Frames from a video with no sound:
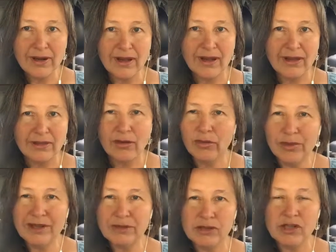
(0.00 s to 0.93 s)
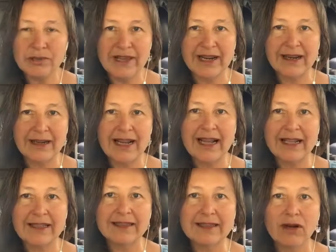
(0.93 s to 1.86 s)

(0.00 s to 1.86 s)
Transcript: or the wonderful job that it has